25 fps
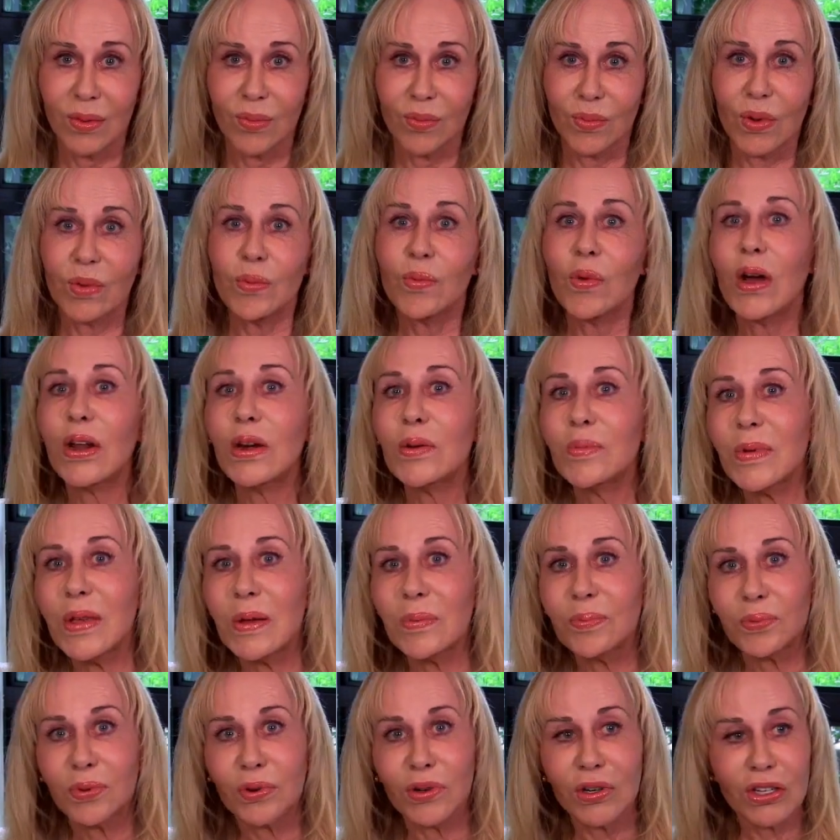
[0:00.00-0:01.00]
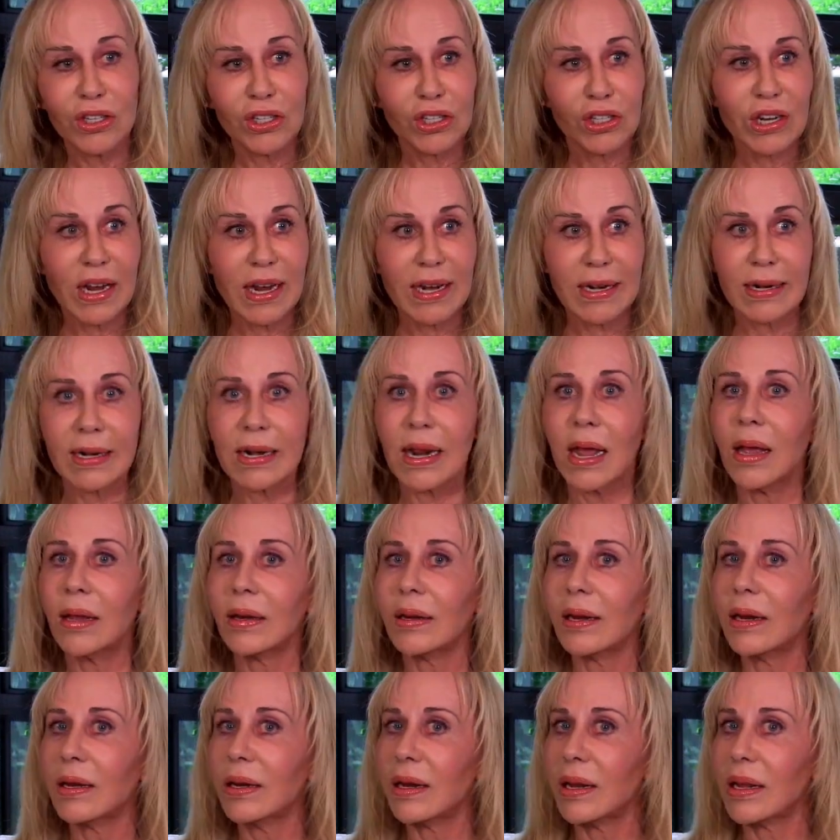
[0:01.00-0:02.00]
We want to be appreciated. And
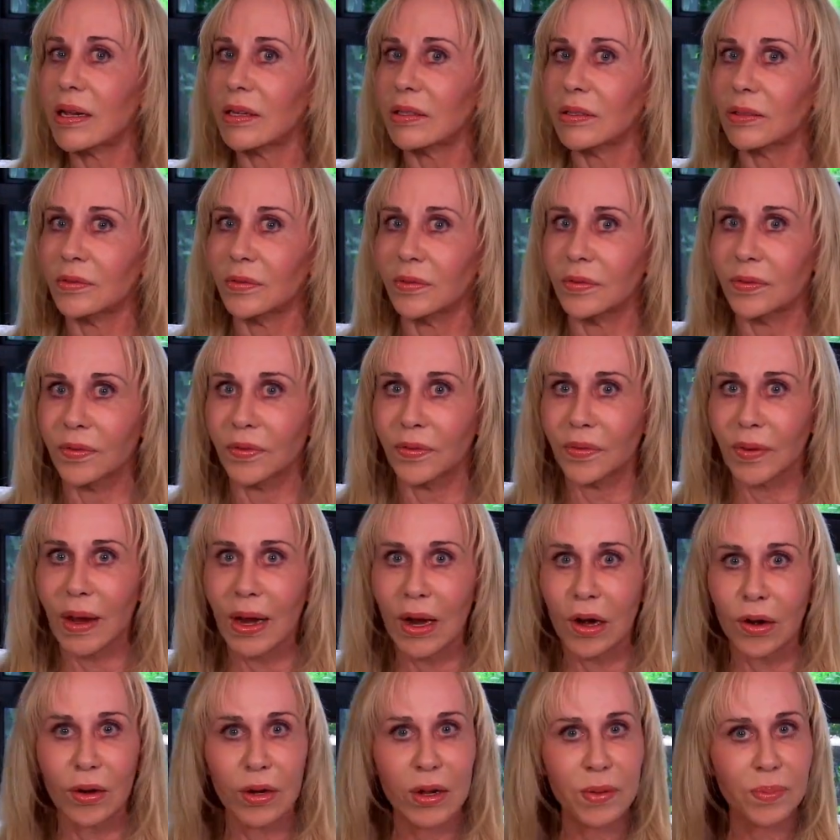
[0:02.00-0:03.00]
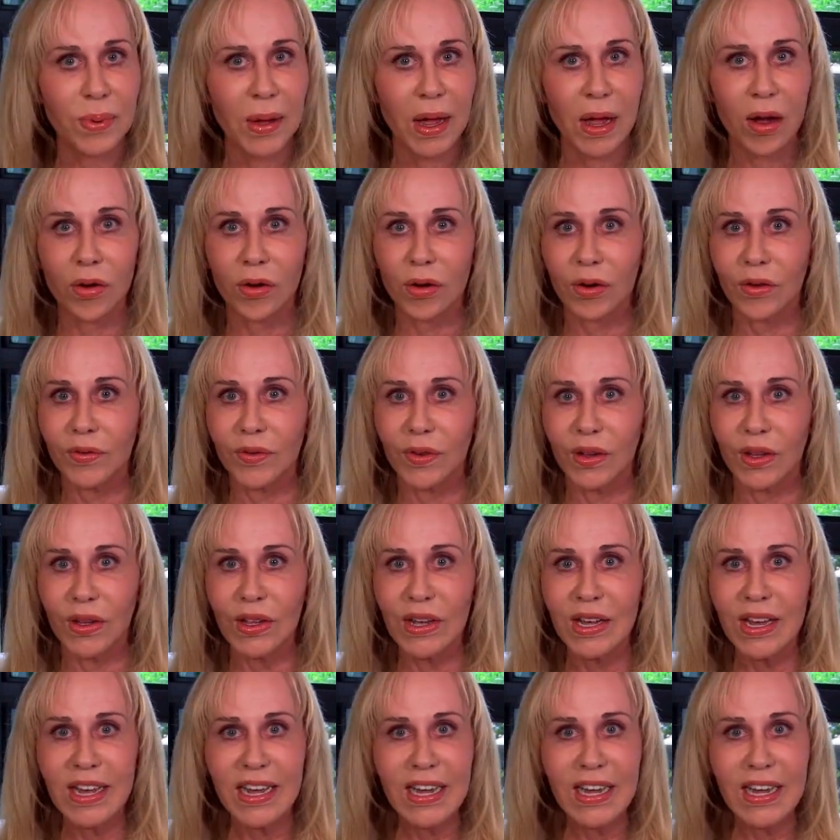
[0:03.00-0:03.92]
it is very powerful